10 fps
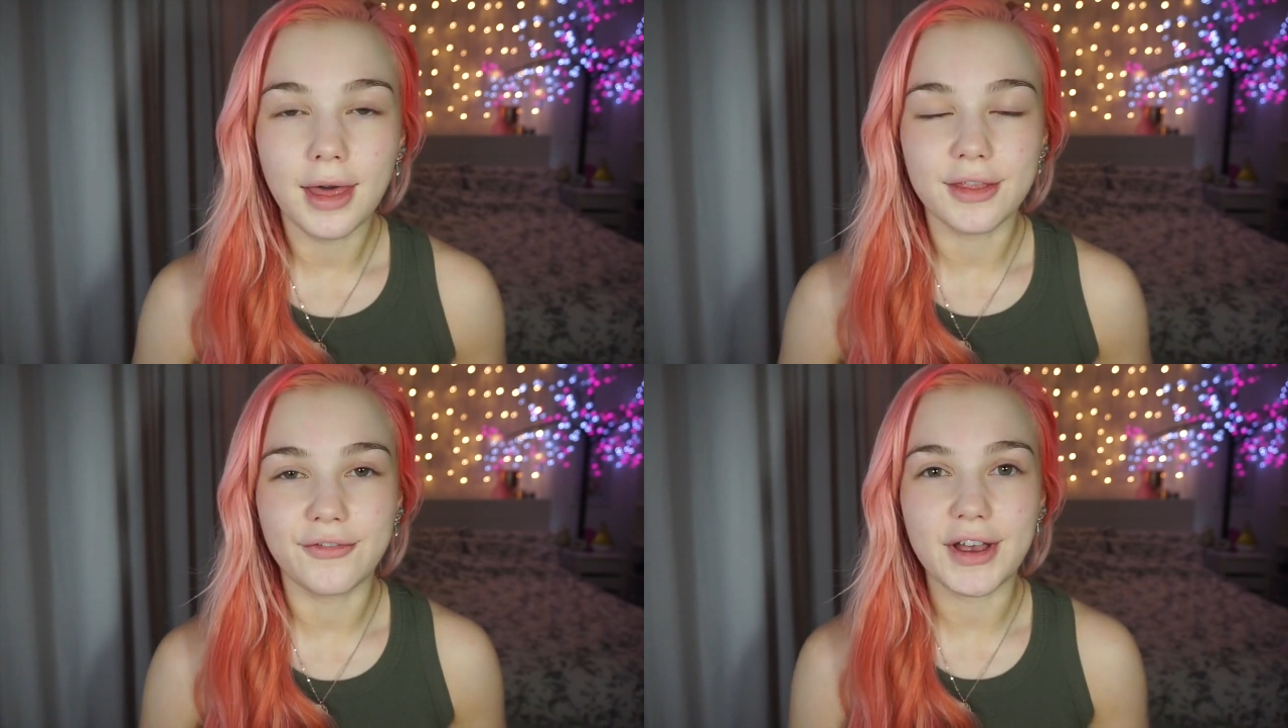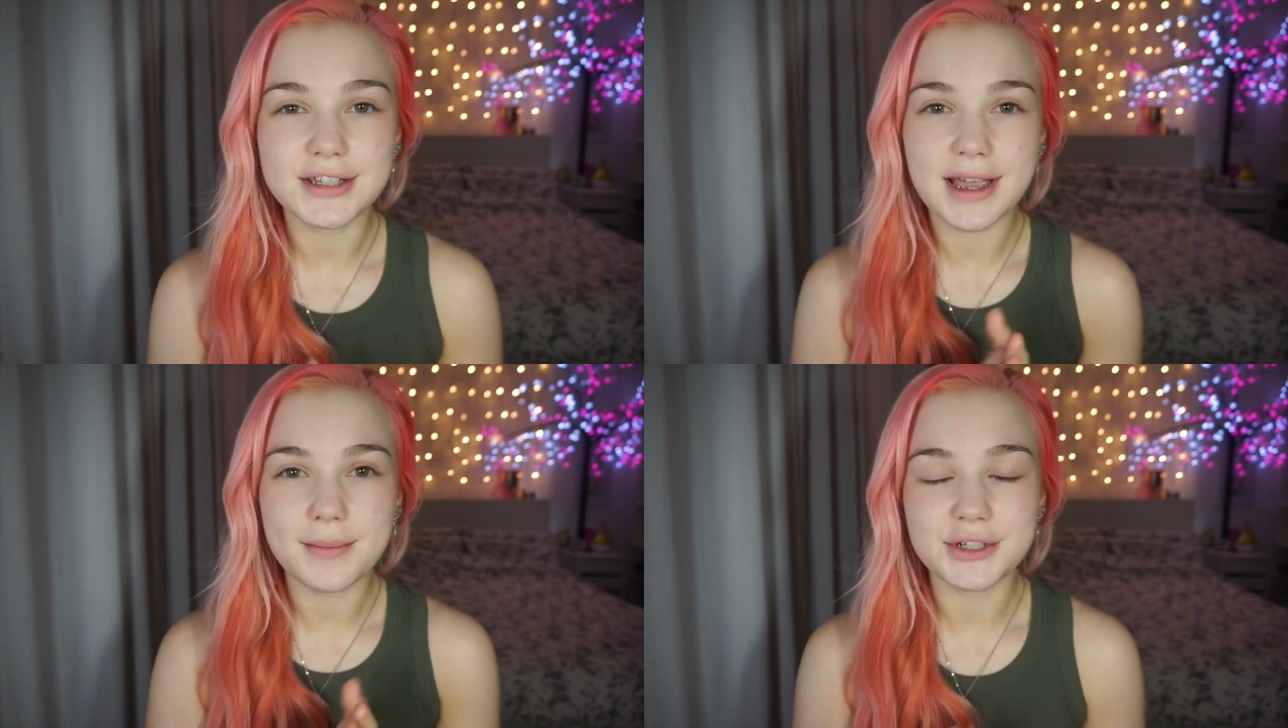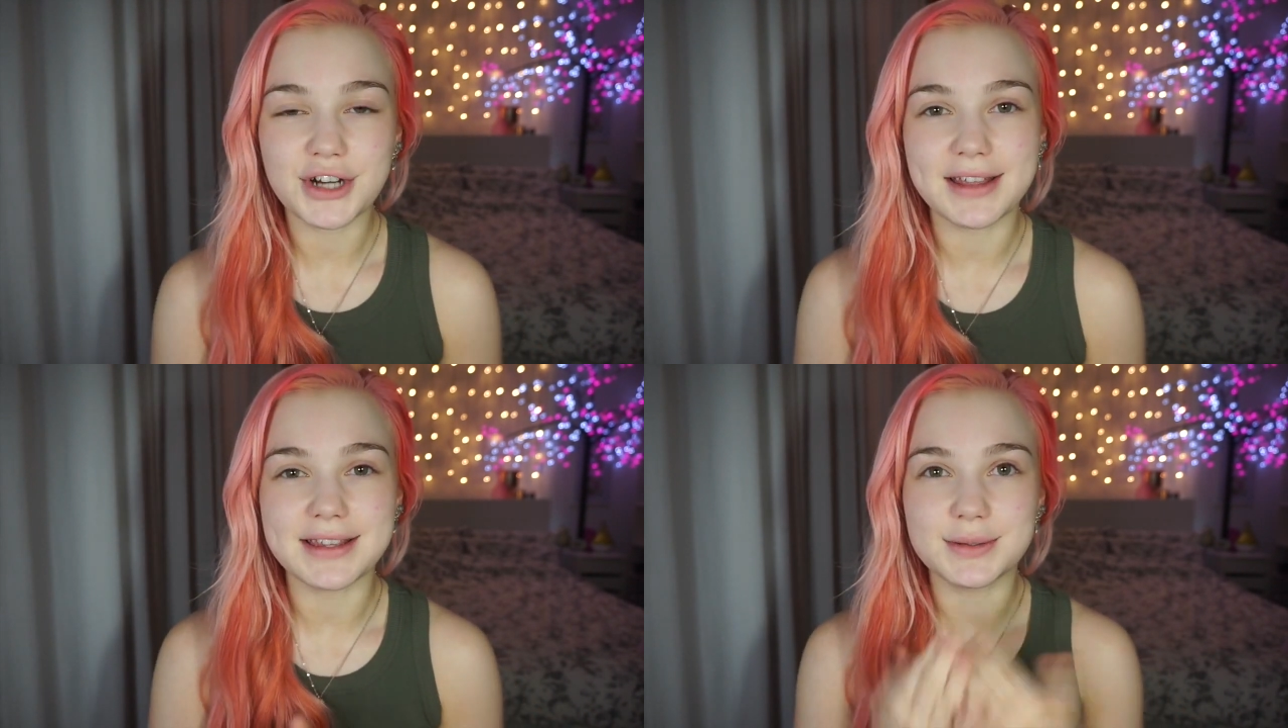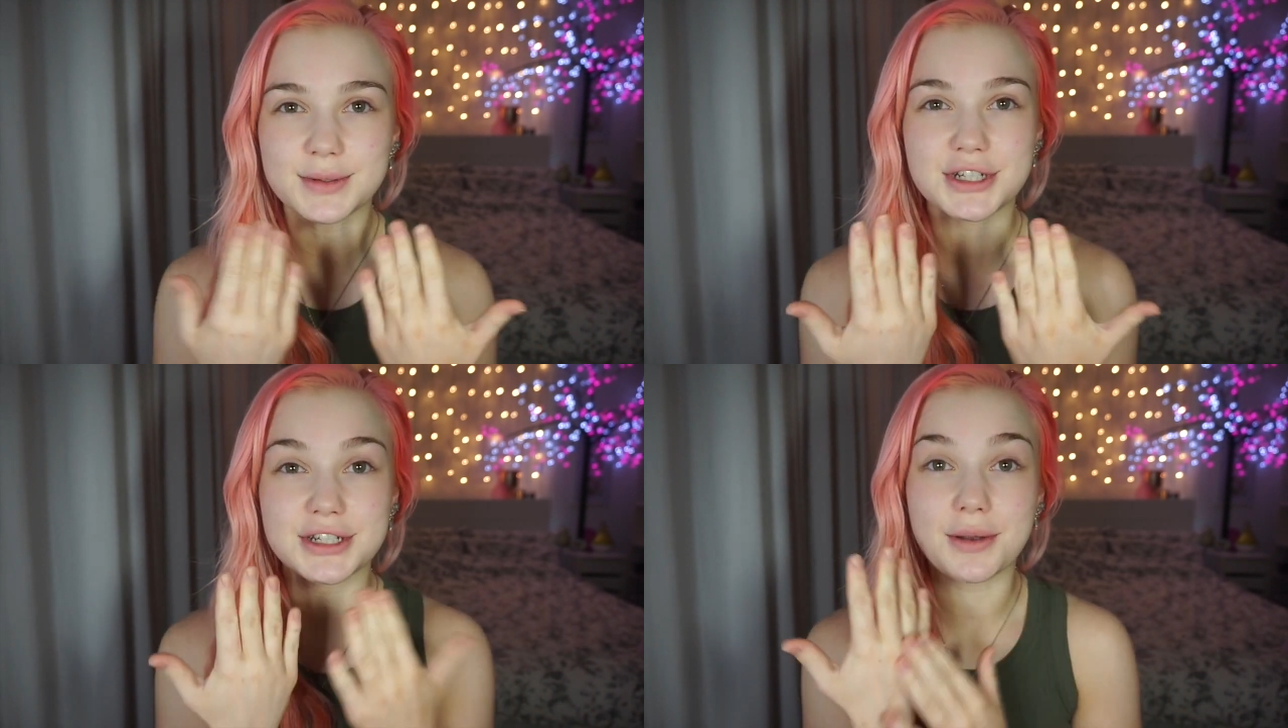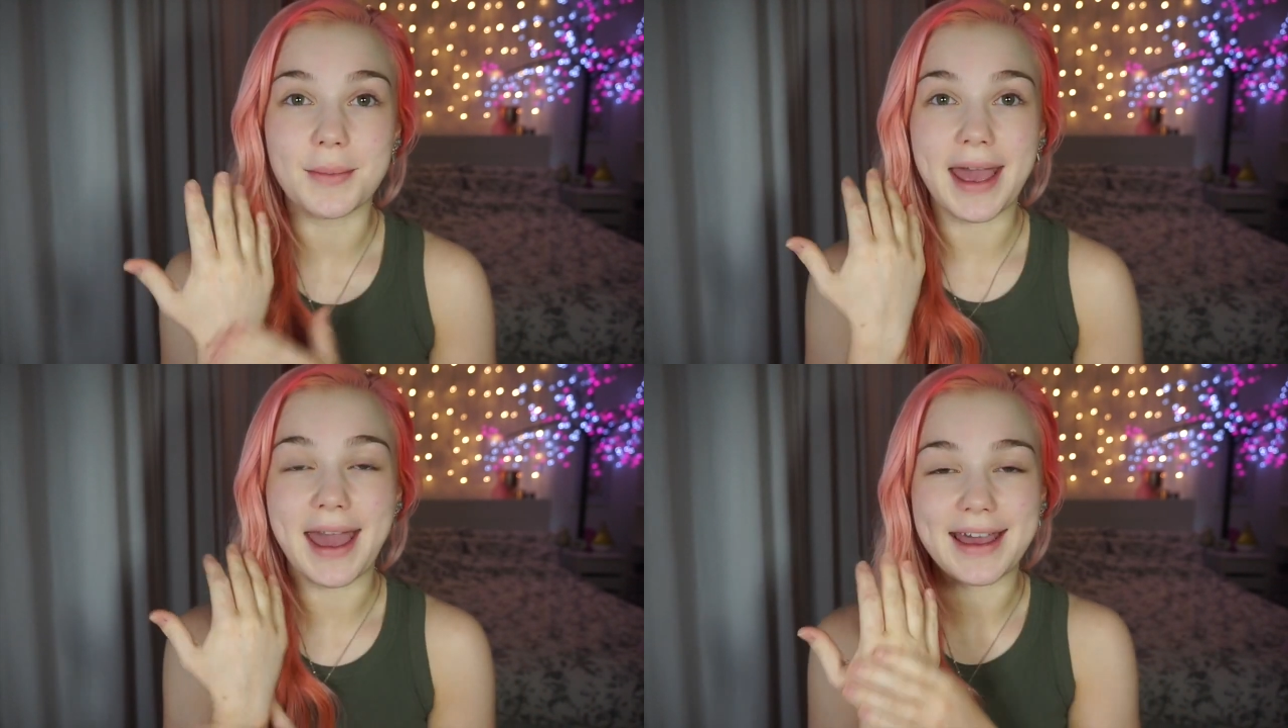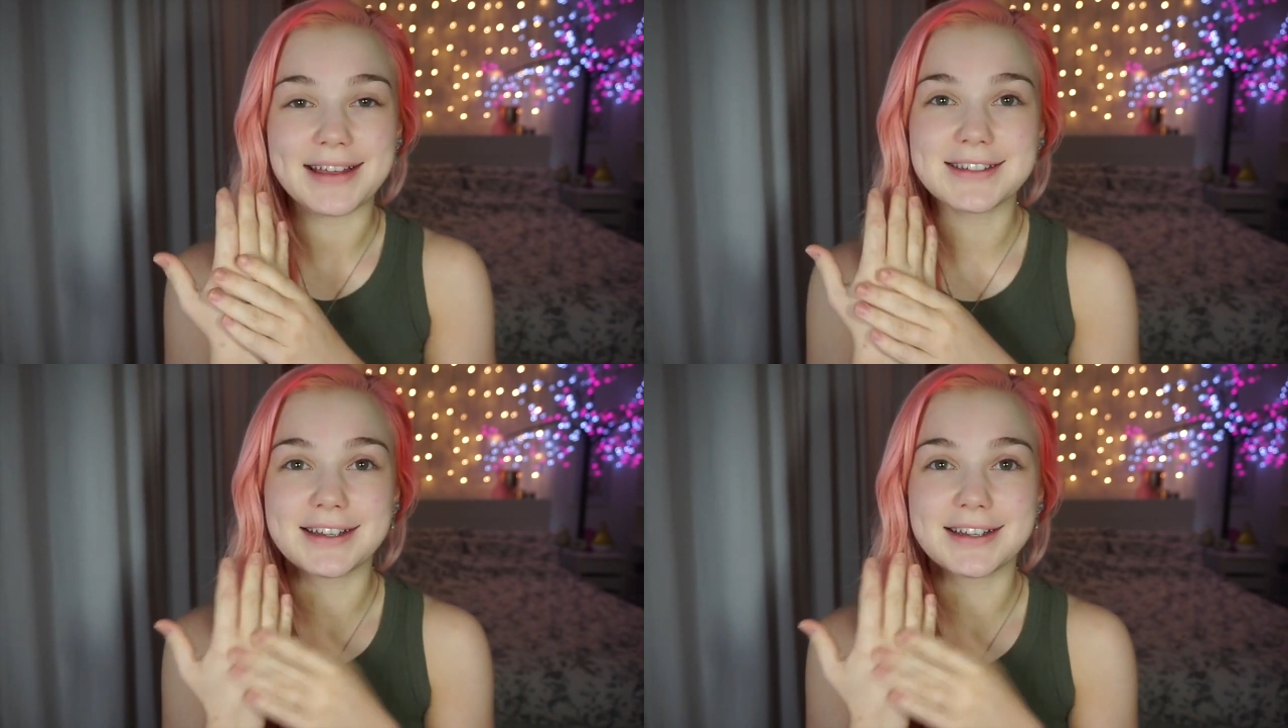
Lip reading: The first time I tried this was just on my hand,